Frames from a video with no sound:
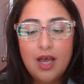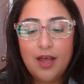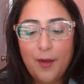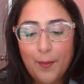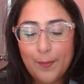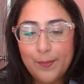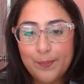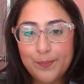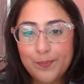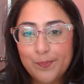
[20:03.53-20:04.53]
And
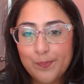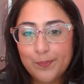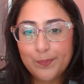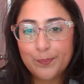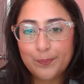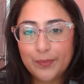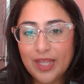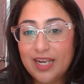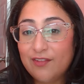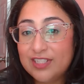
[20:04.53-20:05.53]

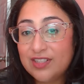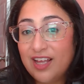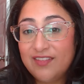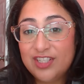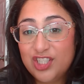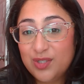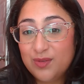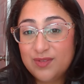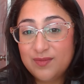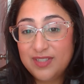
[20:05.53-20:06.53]
if you're still having
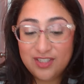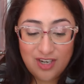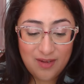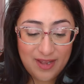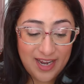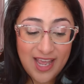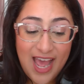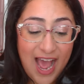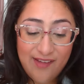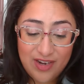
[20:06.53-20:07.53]
issues, let's talk about it.
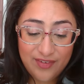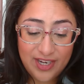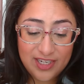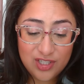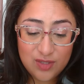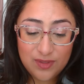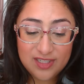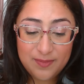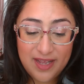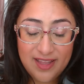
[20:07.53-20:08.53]
I've never had issues with
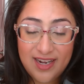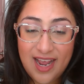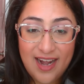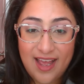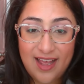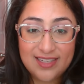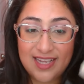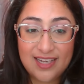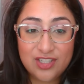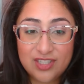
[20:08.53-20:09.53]
this palette, and
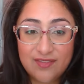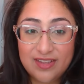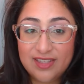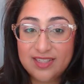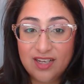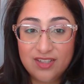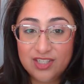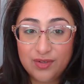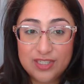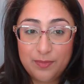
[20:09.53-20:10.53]
I just love it. This color
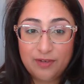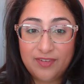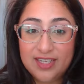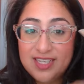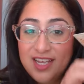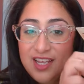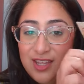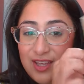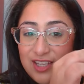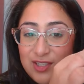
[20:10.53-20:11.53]
story is perfect.
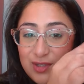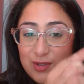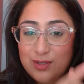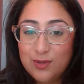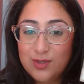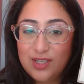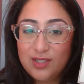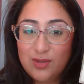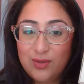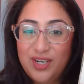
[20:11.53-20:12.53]
You can do neutrals, you can
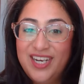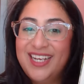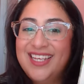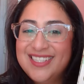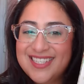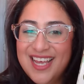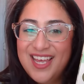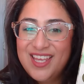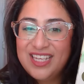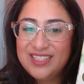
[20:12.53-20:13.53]
do greens,
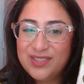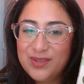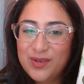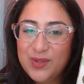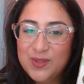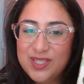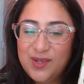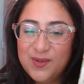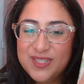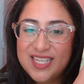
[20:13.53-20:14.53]
you can do cool
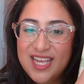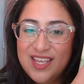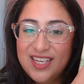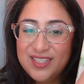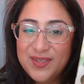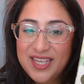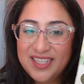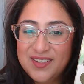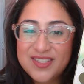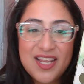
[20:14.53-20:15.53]
tones, you can do
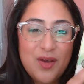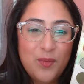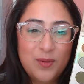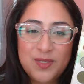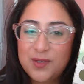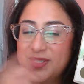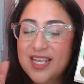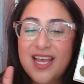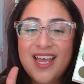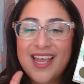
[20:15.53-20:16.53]
yellows, warm tones.
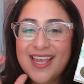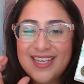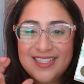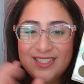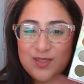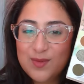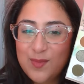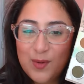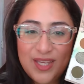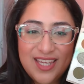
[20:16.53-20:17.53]
It's
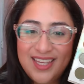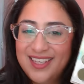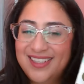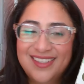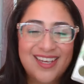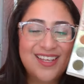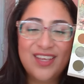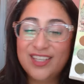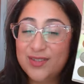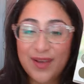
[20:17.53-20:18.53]
smoky. You
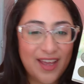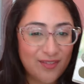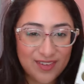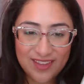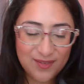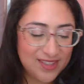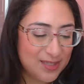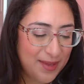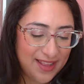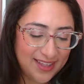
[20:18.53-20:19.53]
can do everything with
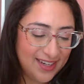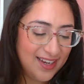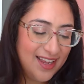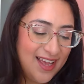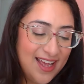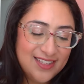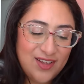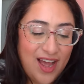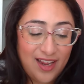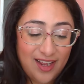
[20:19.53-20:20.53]
this palette.
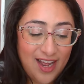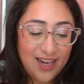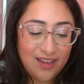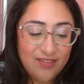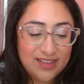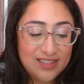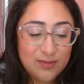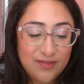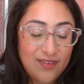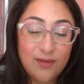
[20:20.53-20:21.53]
So I love it. This is
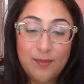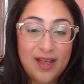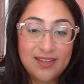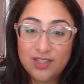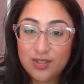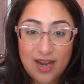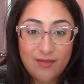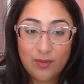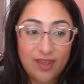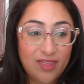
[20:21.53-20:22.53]
my favorite palette to
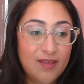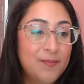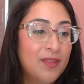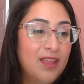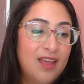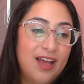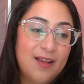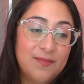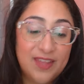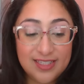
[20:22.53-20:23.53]
travel with.
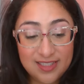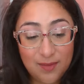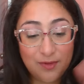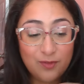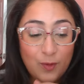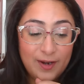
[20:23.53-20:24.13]
That's number 4.